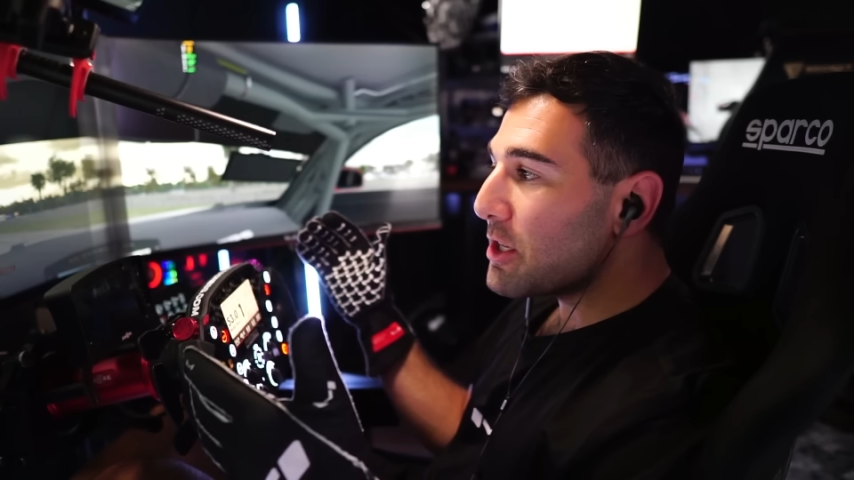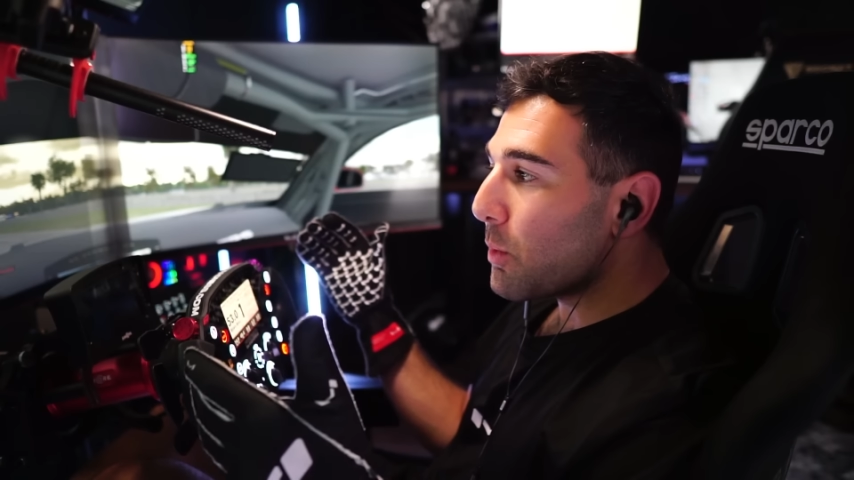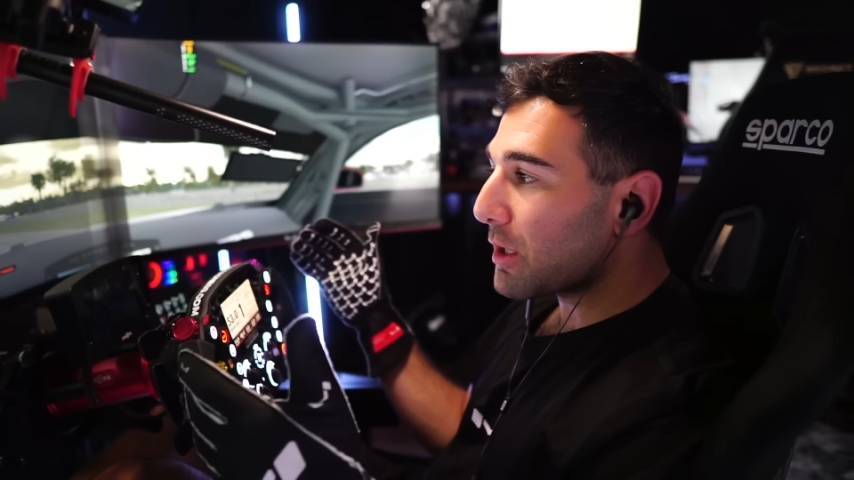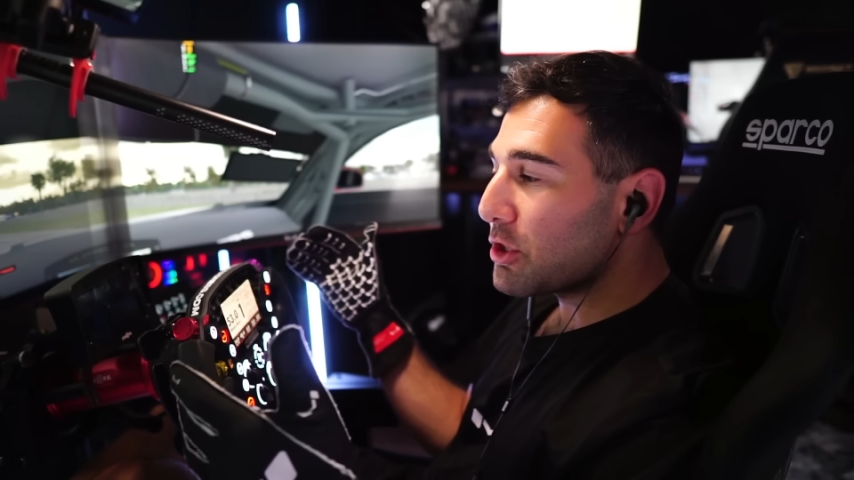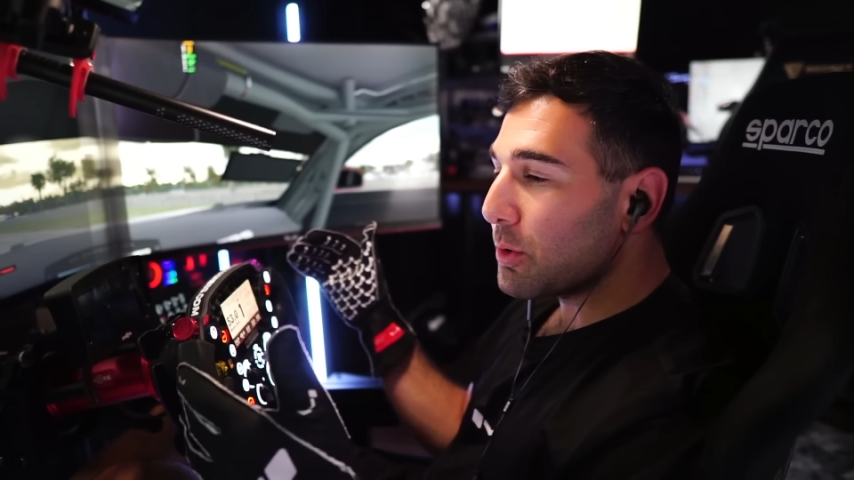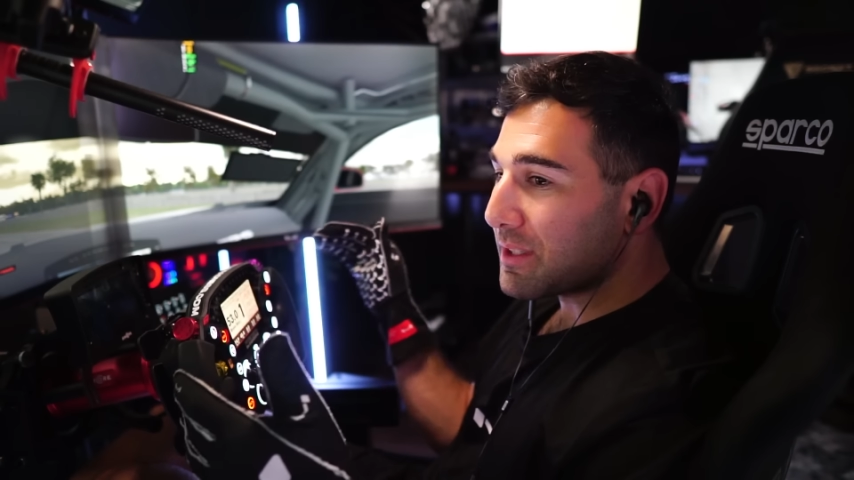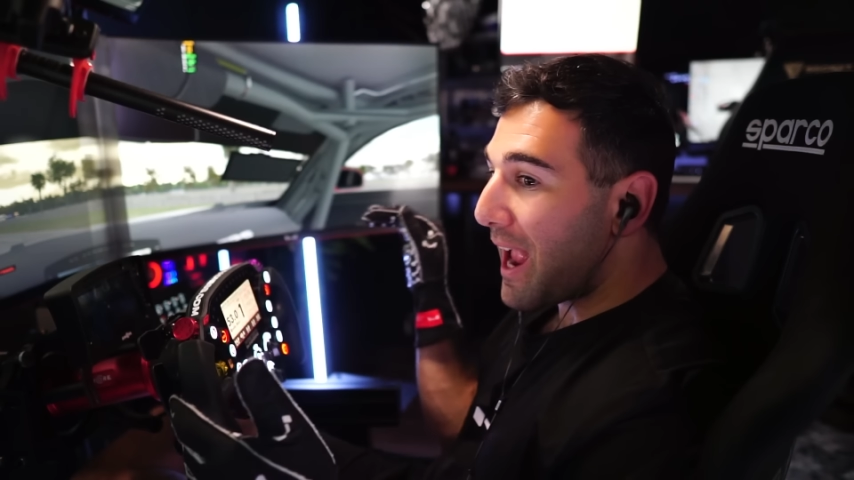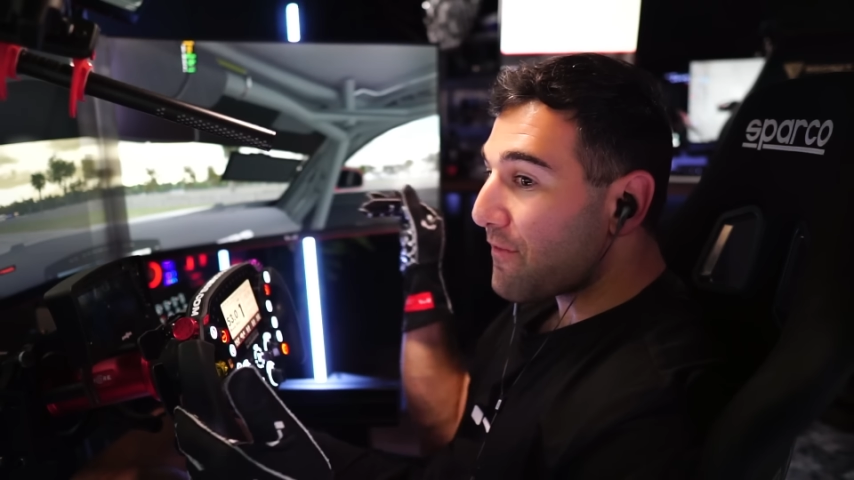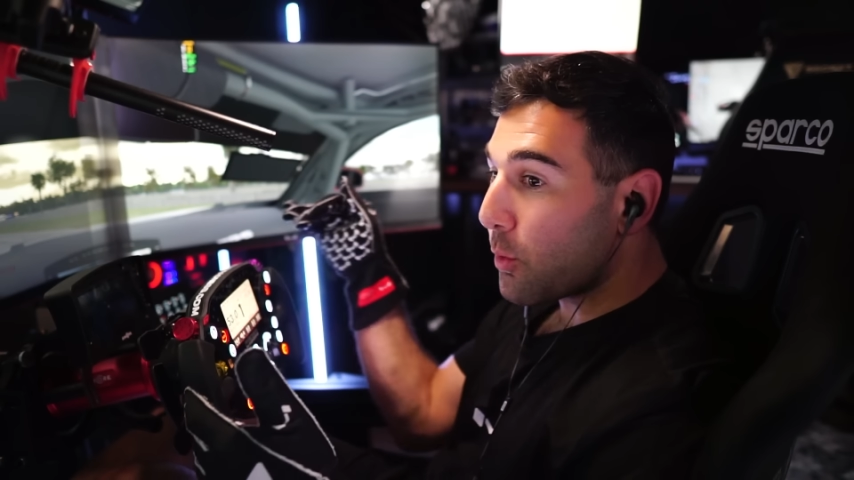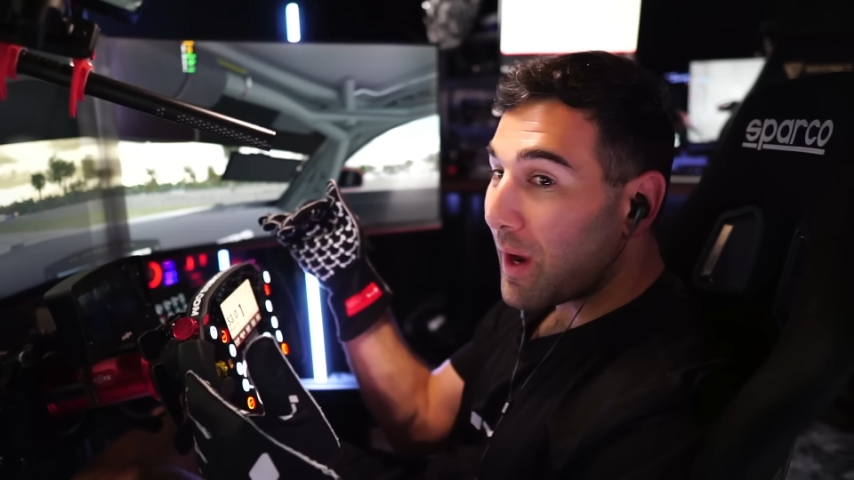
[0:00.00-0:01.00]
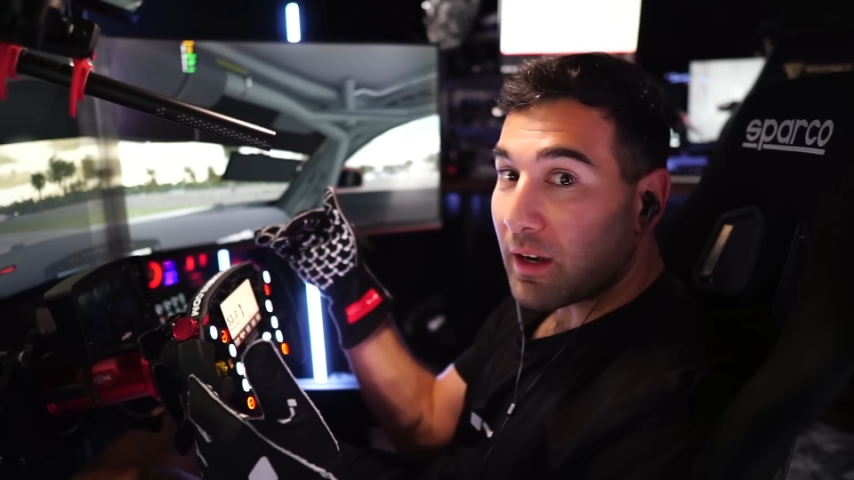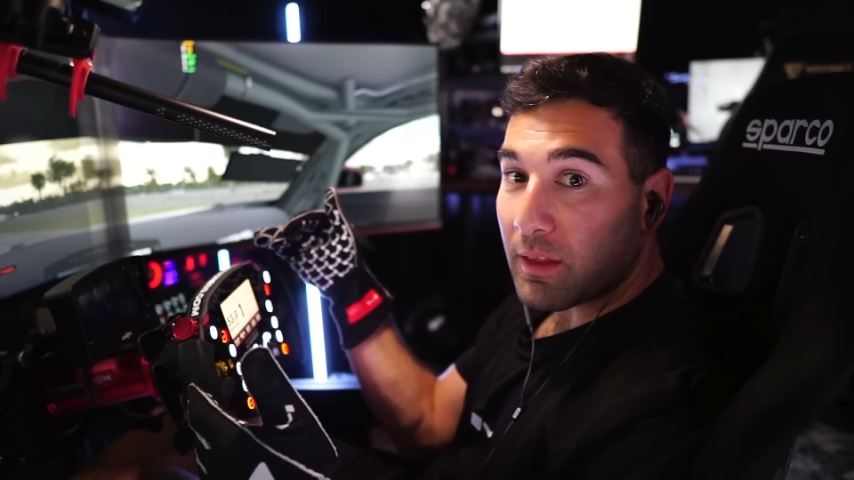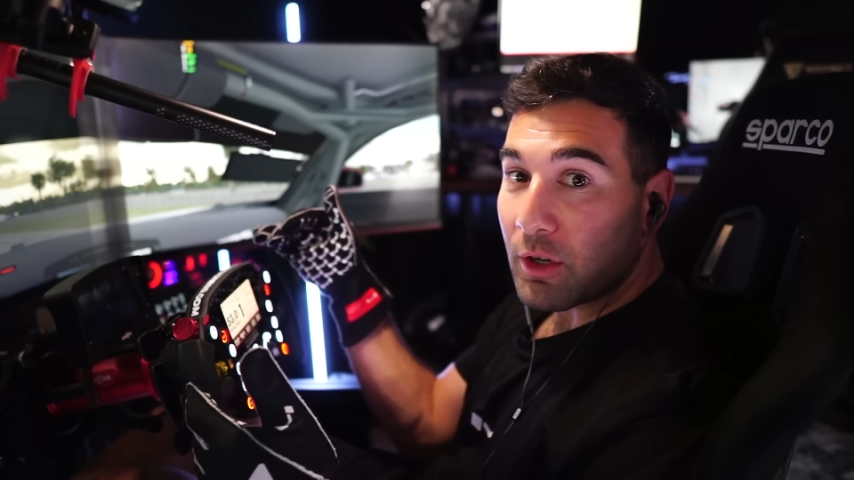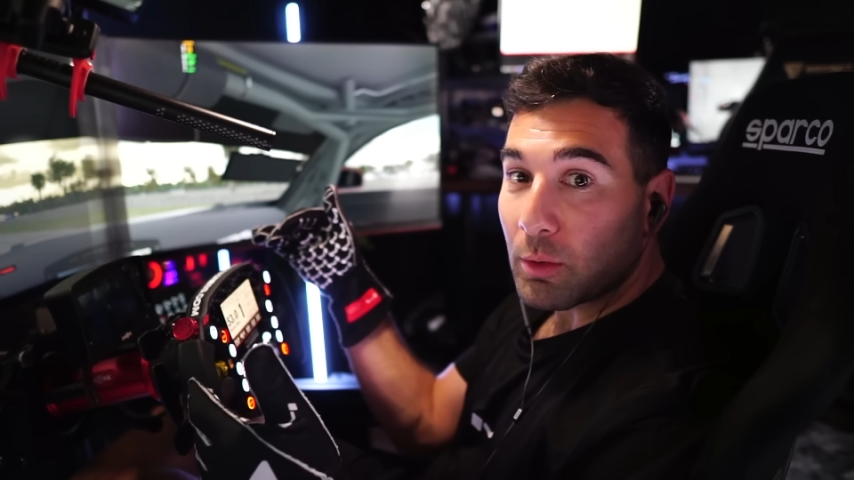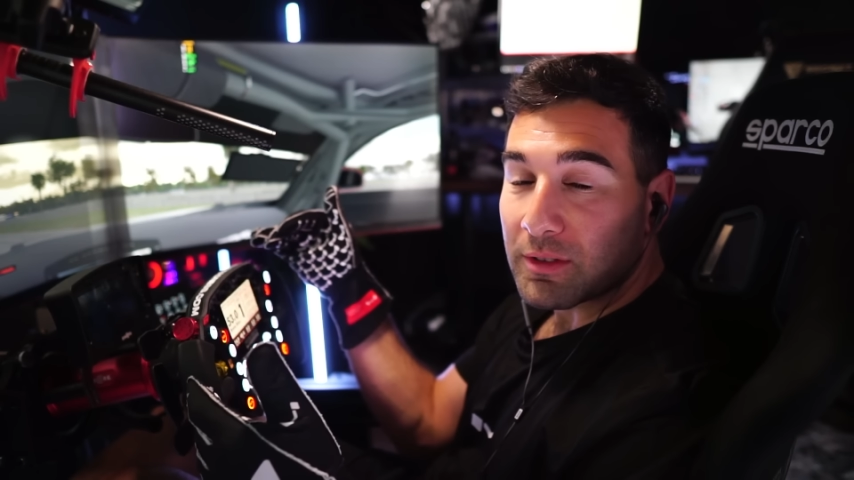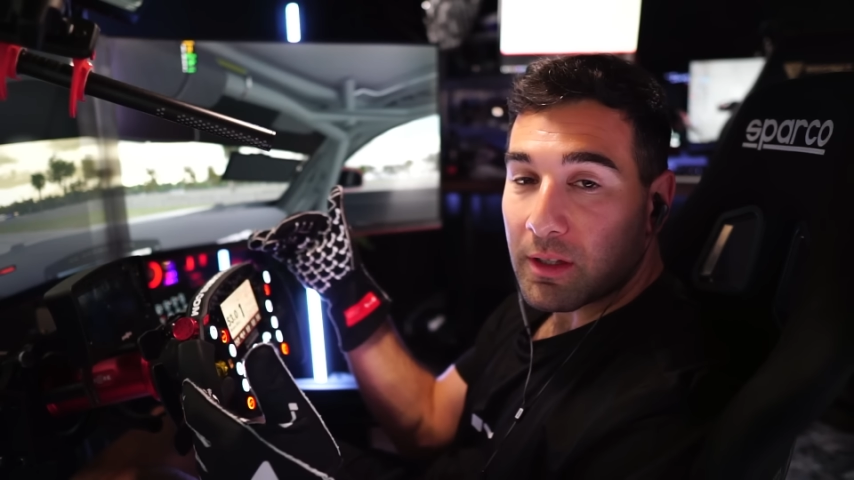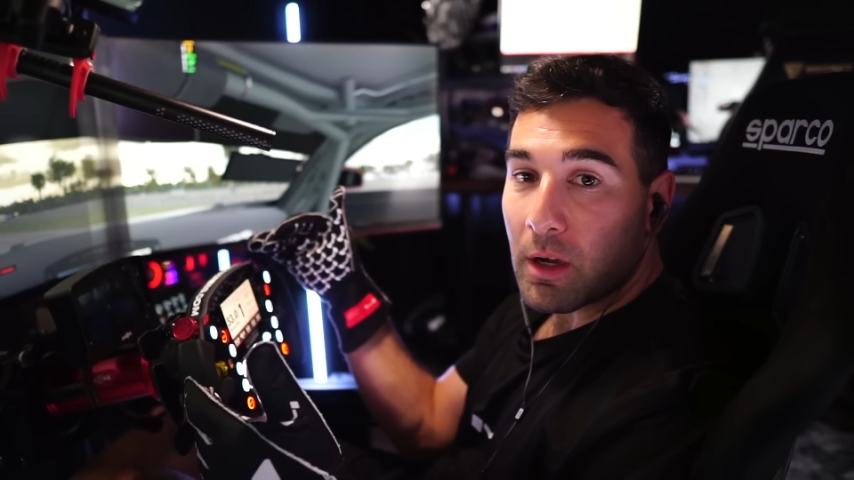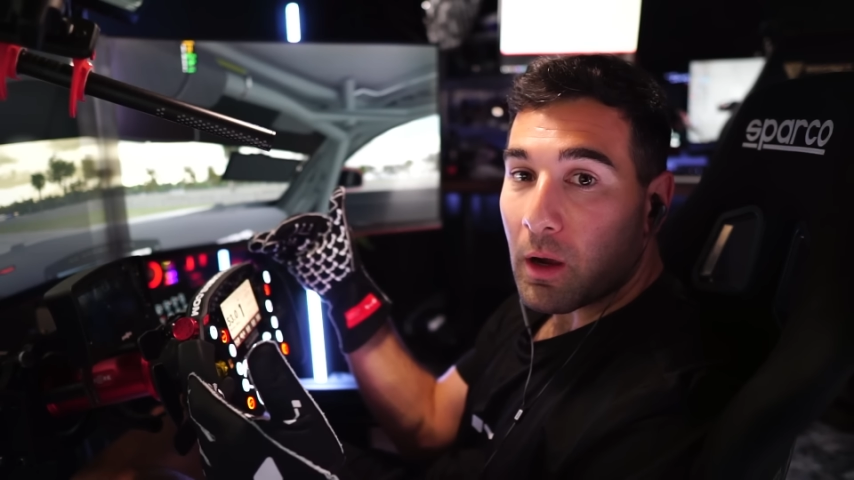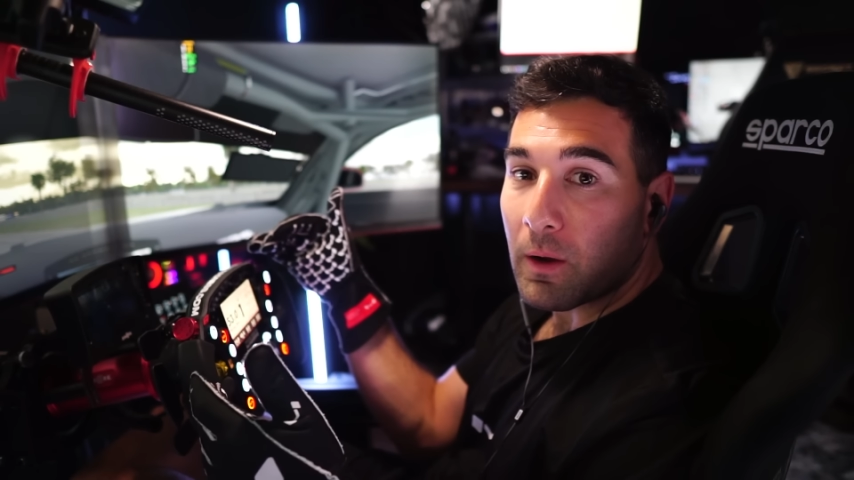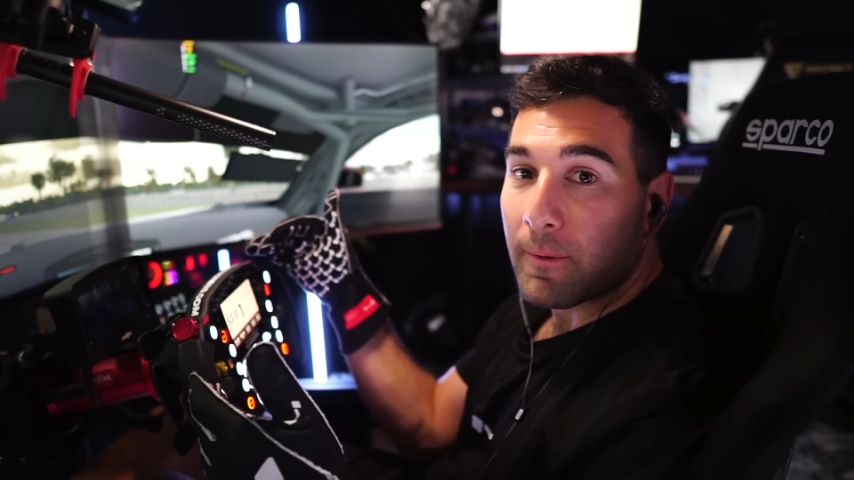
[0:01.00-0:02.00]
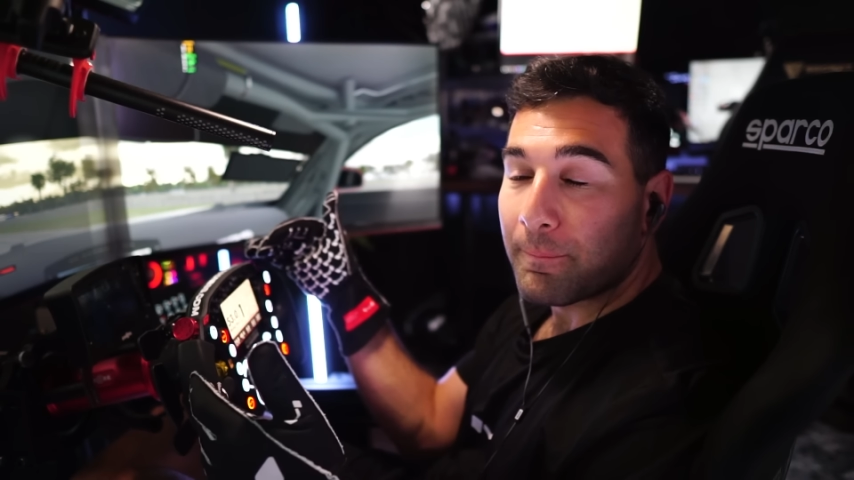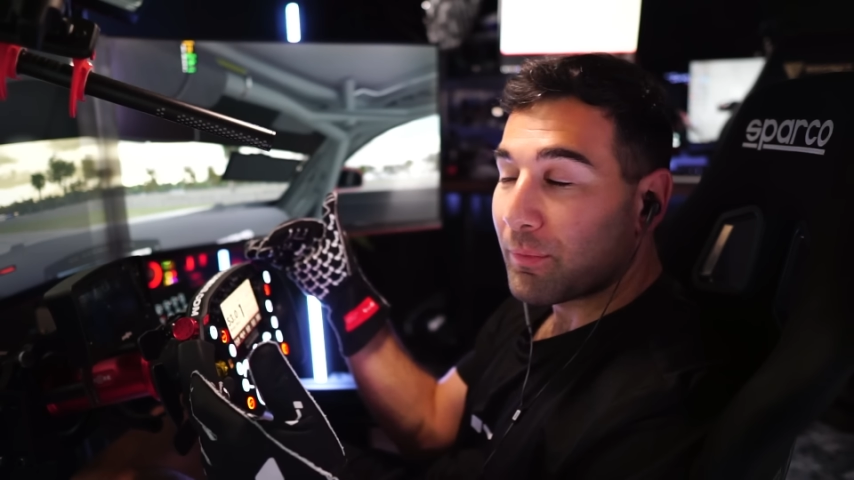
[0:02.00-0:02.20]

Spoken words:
you want to do is have the weight on the nose of the car.